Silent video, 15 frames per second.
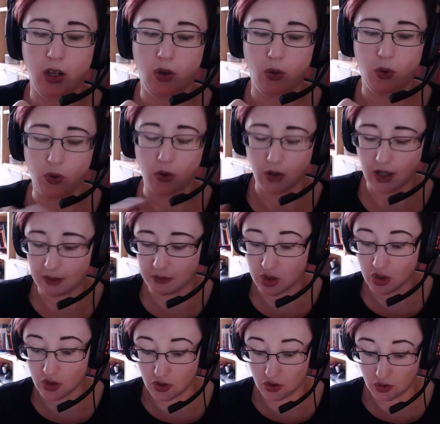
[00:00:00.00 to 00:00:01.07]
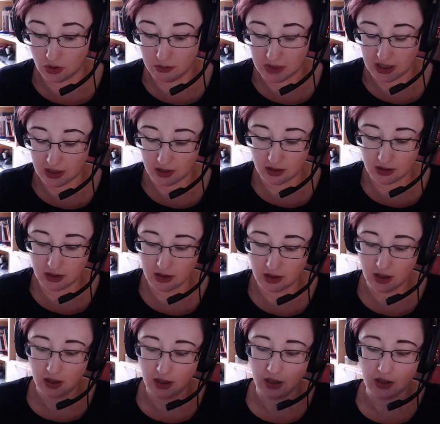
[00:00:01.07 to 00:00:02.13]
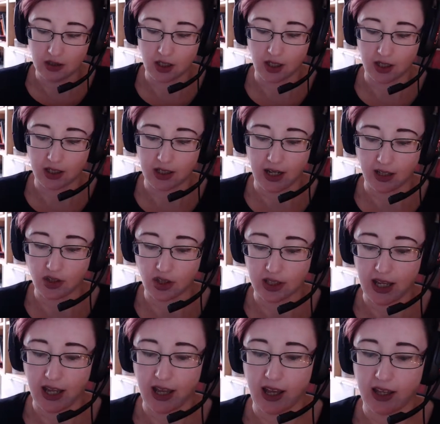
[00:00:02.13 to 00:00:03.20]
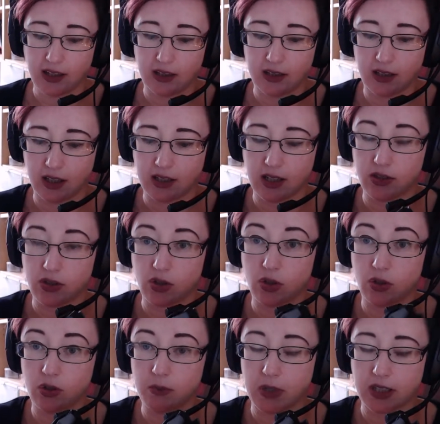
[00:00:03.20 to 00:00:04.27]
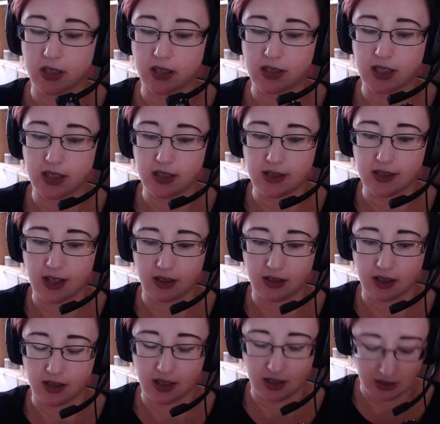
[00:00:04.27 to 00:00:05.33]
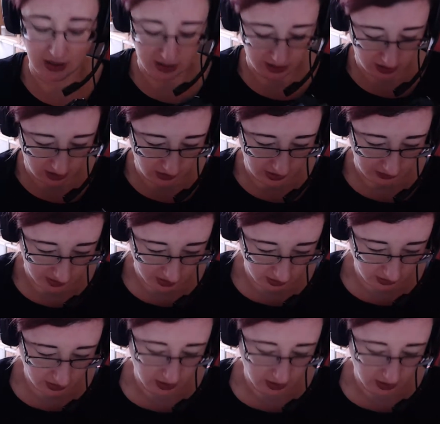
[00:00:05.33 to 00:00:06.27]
or I'm assuming that I can actually add another two, but I can take this out and then add, oh, there we go.